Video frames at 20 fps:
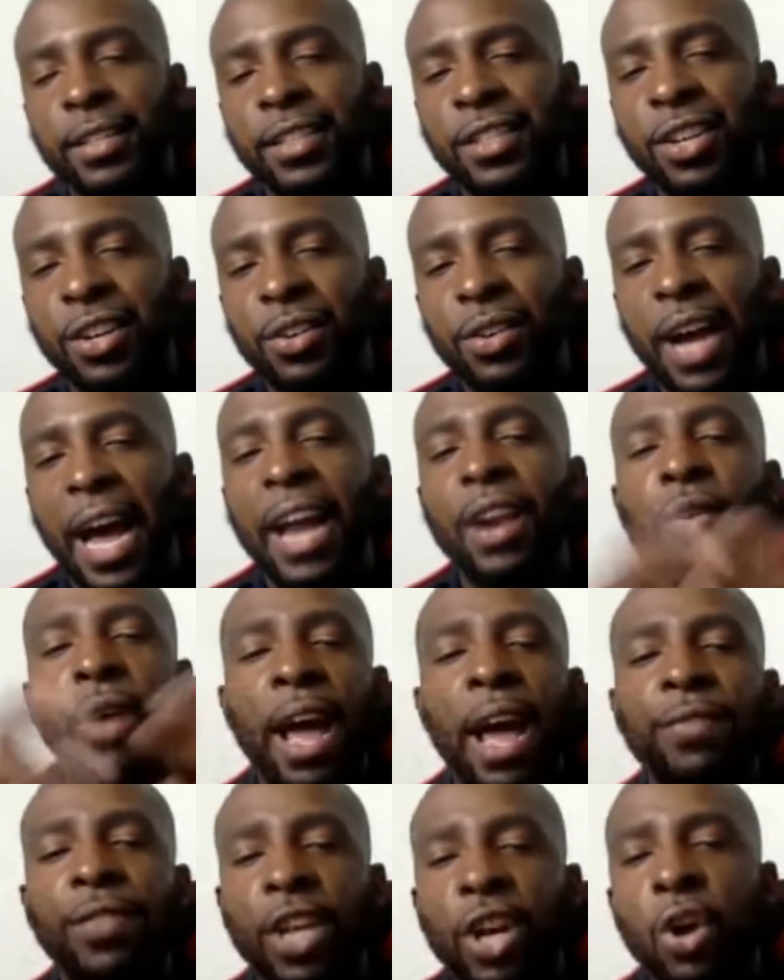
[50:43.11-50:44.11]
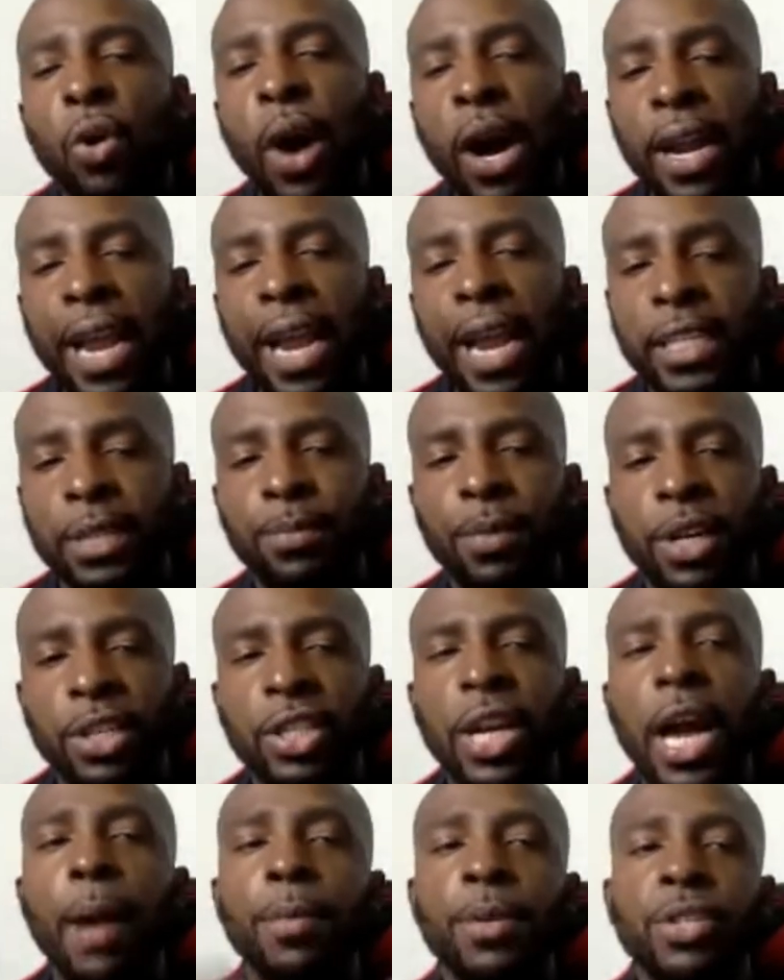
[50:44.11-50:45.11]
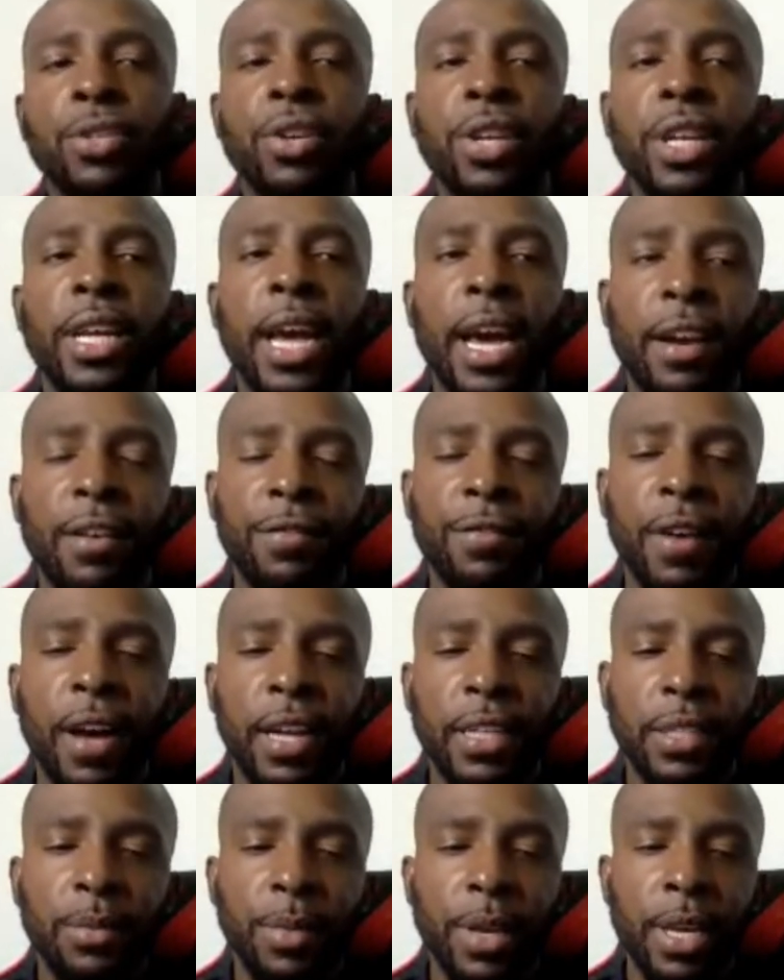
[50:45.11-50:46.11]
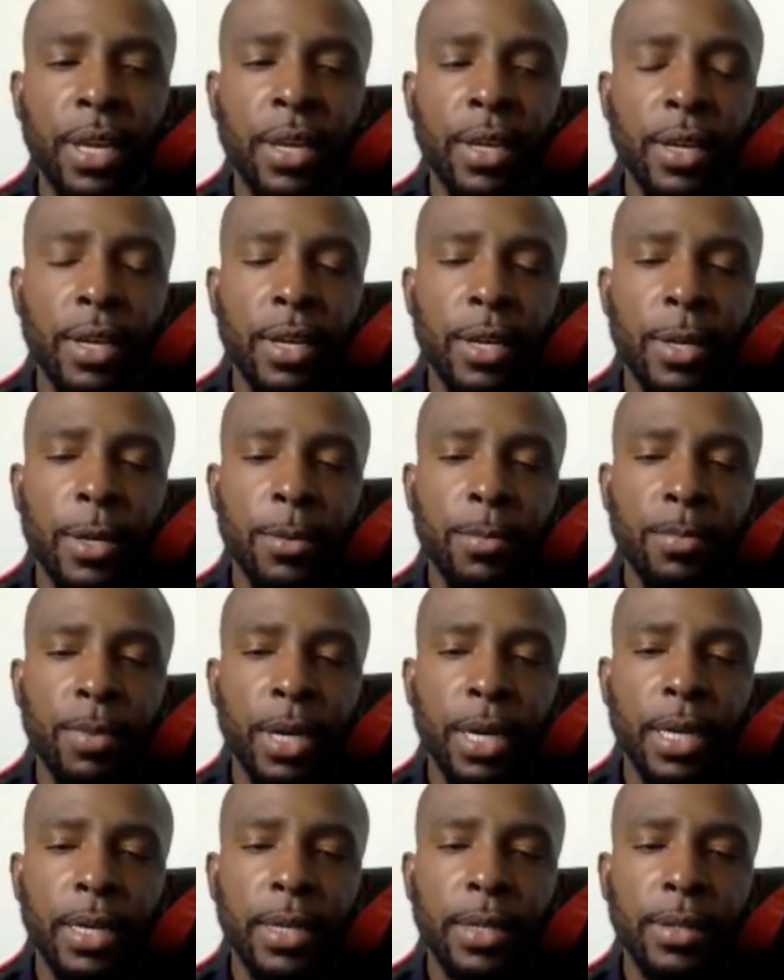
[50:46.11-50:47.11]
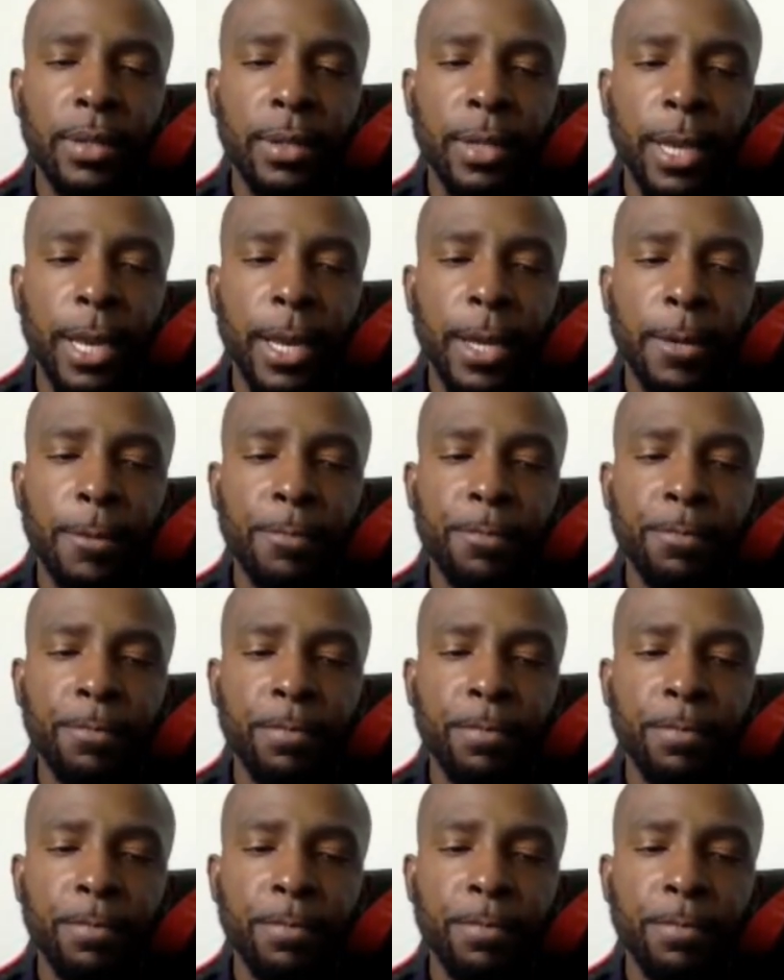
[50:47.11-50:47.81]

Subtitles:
So I don't have to go out as much. Opportunity kind of finds me, but yeah.